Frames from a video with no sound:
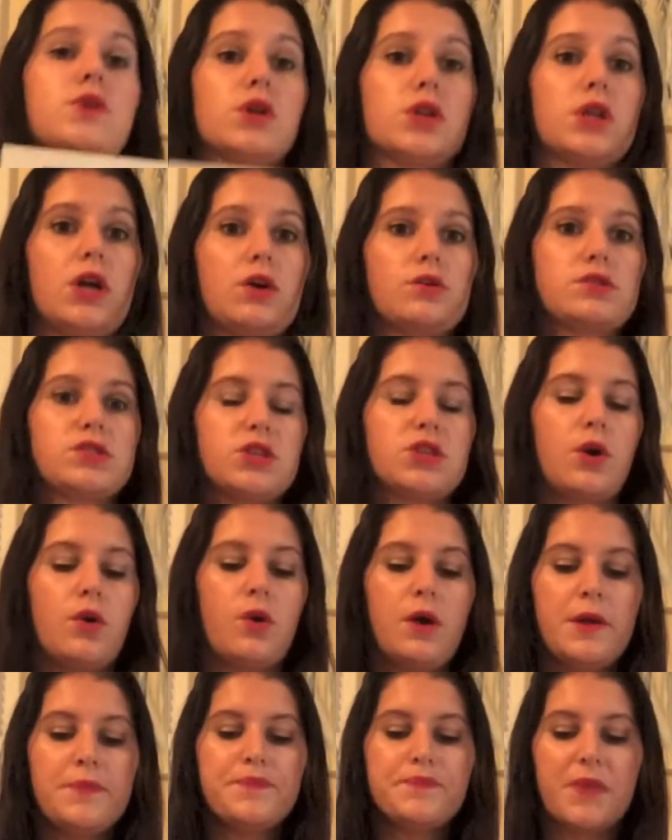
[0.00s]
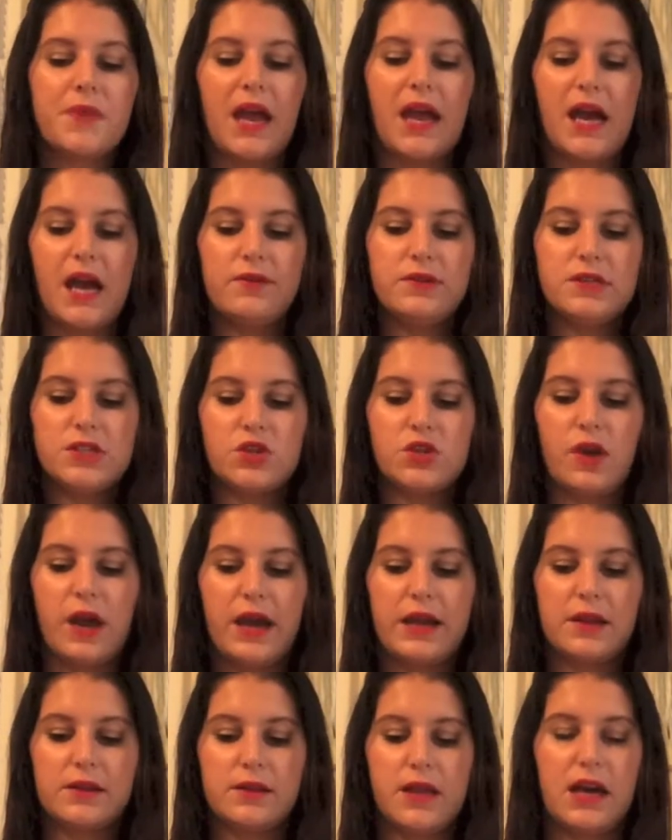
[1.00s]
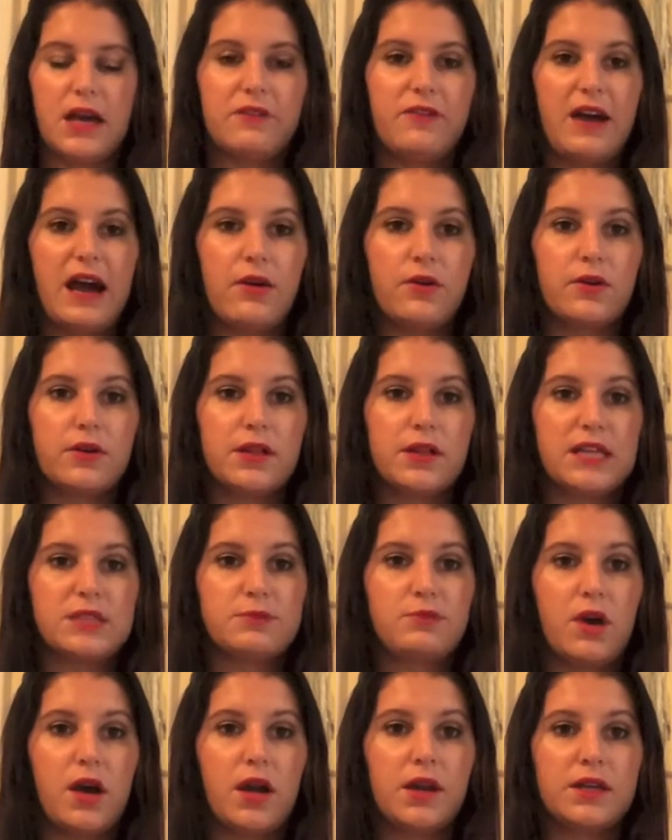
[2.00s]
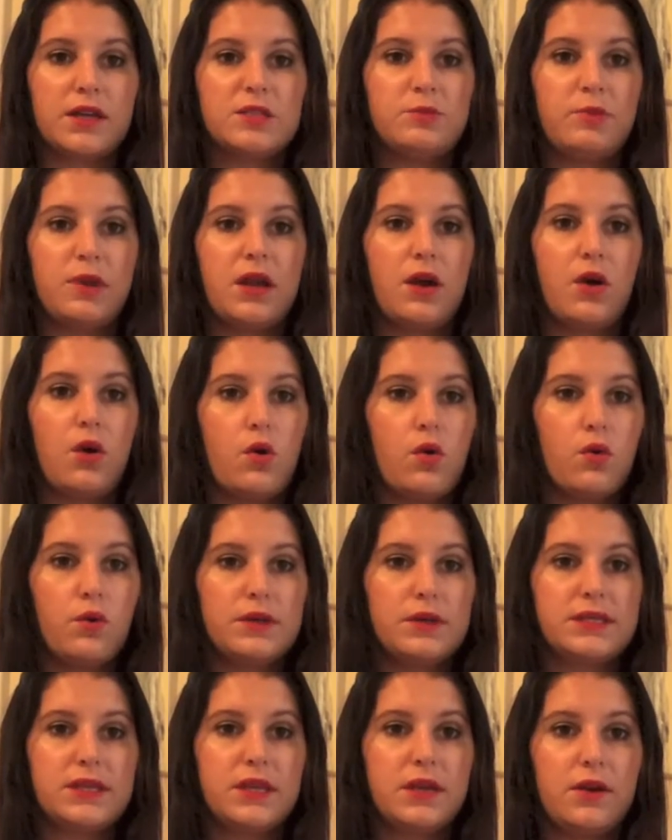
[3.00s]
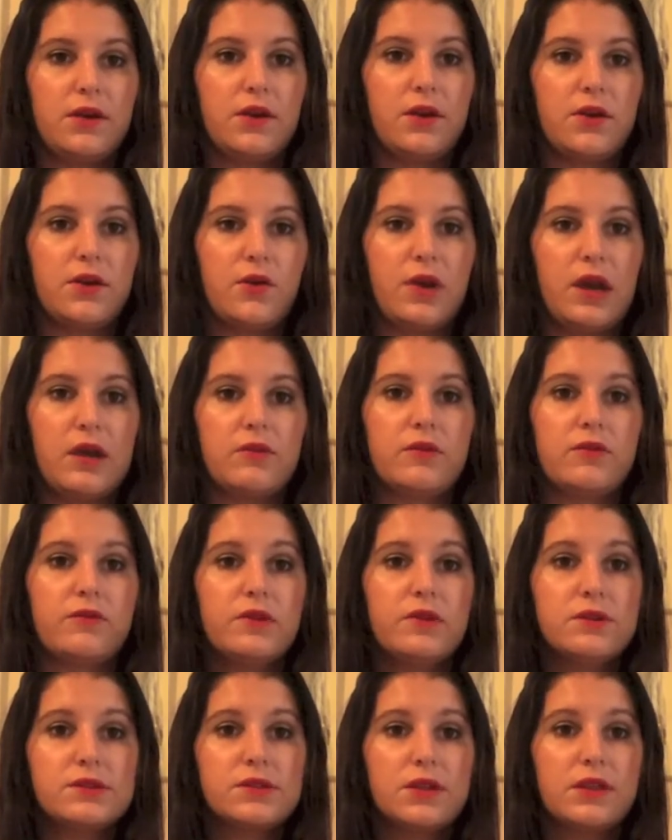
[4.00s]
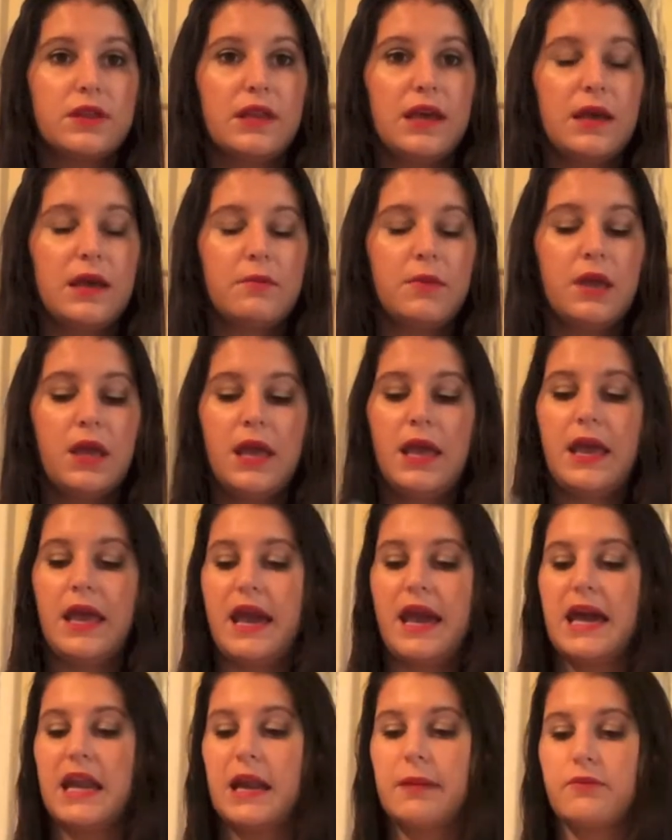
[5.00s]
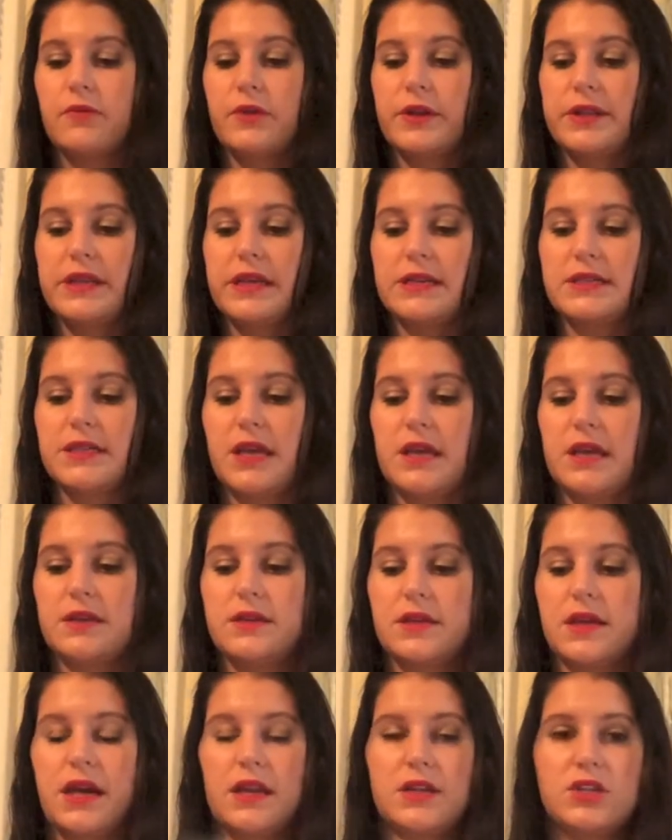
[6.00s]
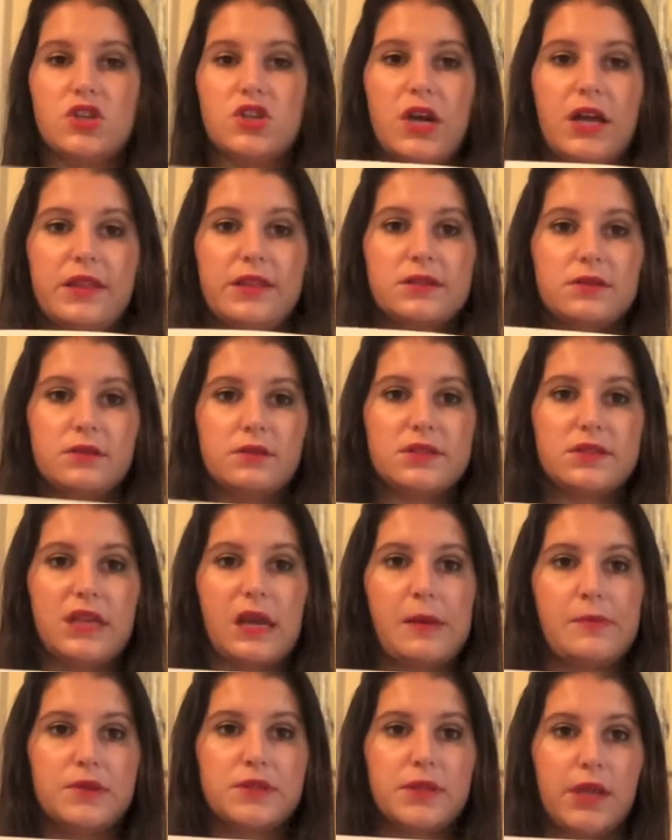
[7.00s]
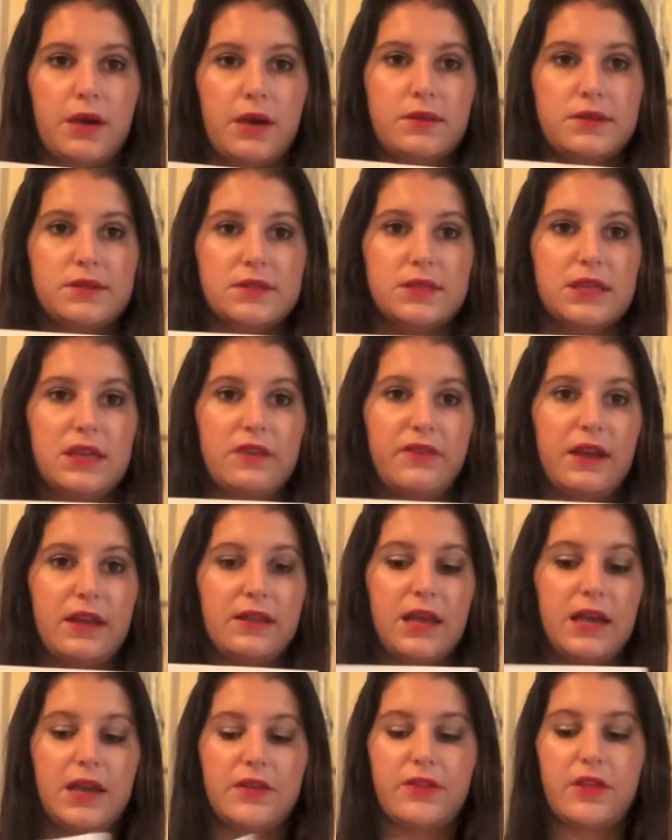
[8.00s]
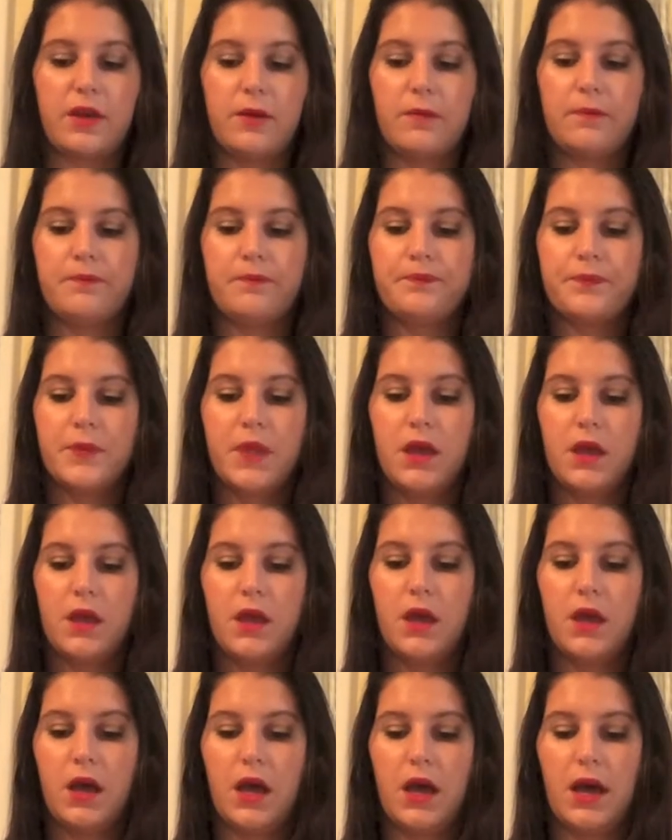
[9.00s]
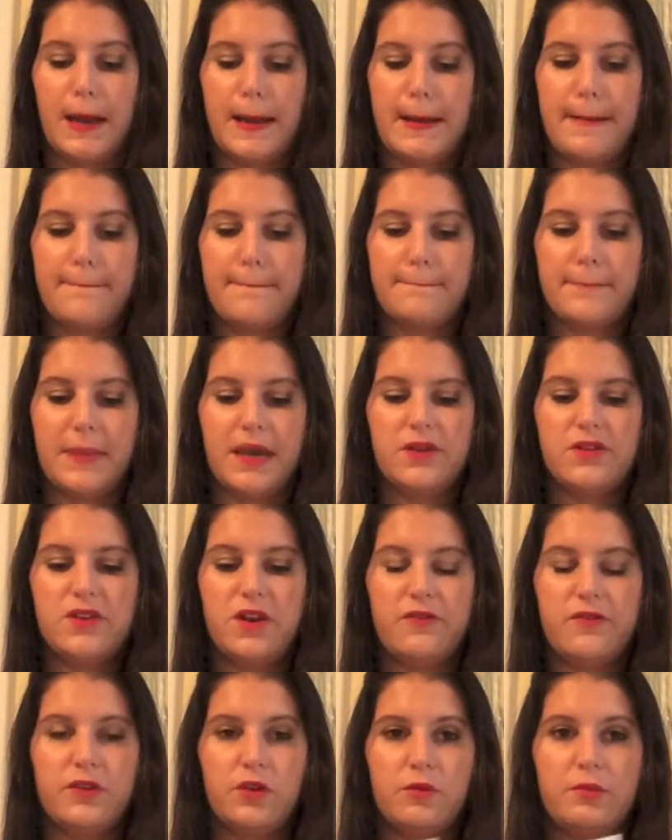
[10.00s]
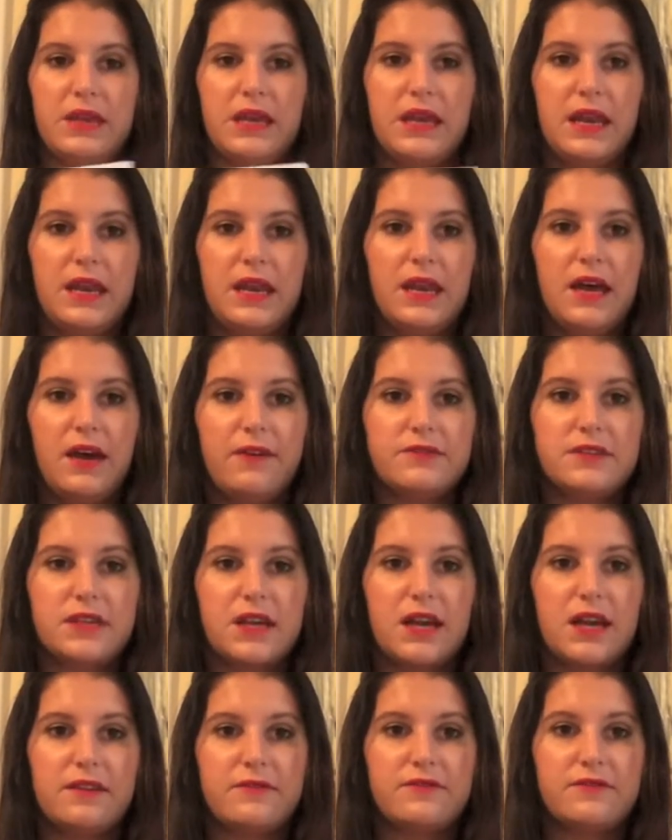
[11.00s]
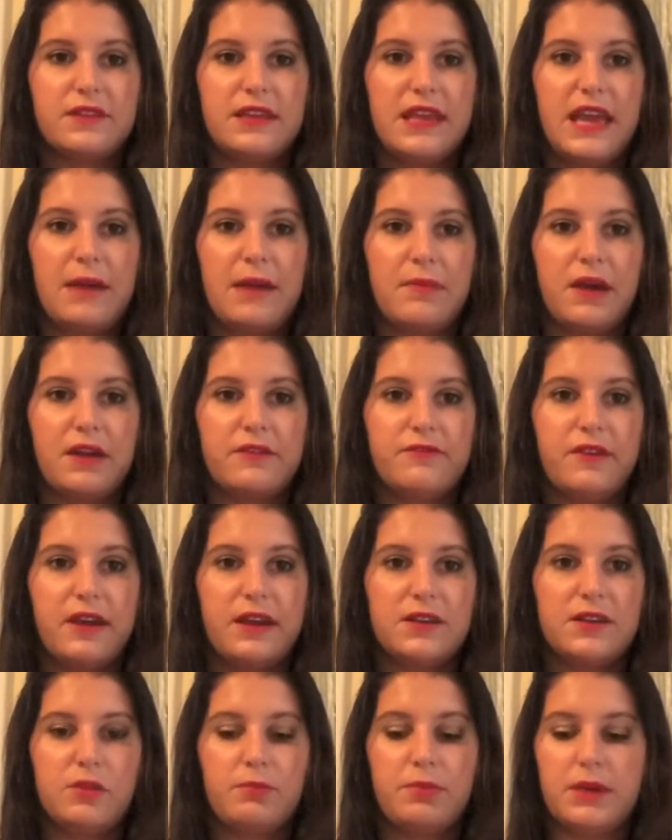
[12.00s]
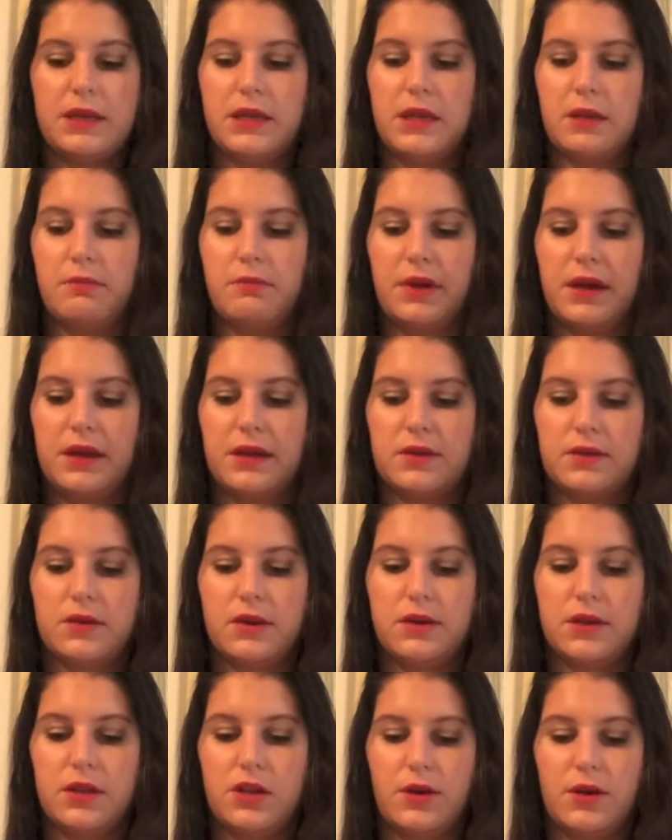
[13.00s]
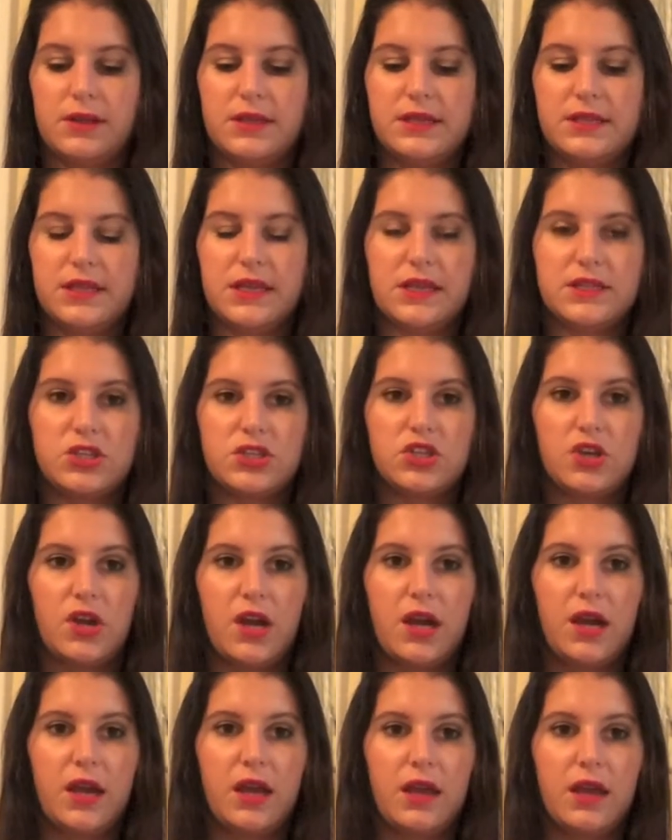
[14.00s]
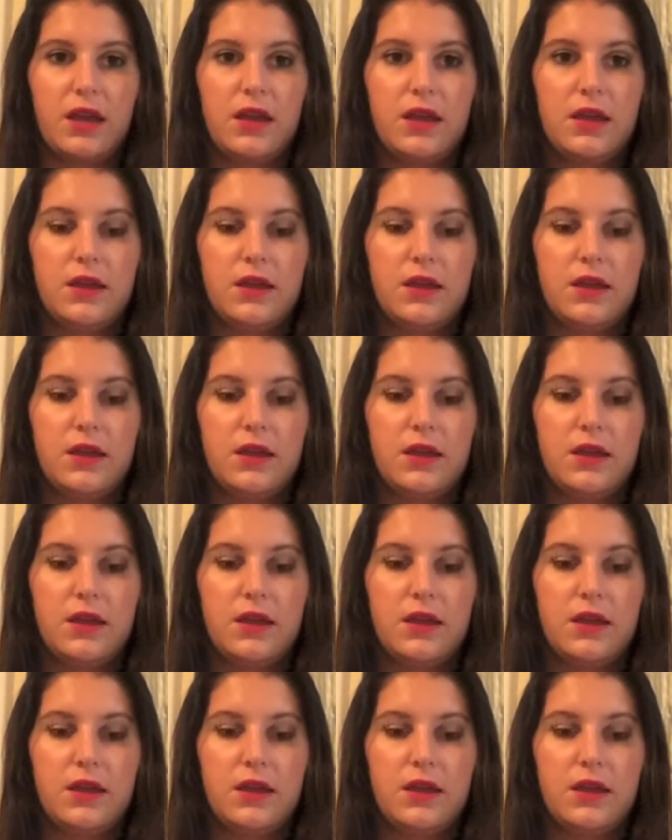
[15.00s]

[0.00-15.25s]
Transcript: glow. So I haven't tried a lot of Hourglass products, but I always hear great reviews on them, and I'm really excited to kind of try these little samples out and see if I like them. I don't know if it'll be enough to kind of get my final opinion, but you know, at least I get to try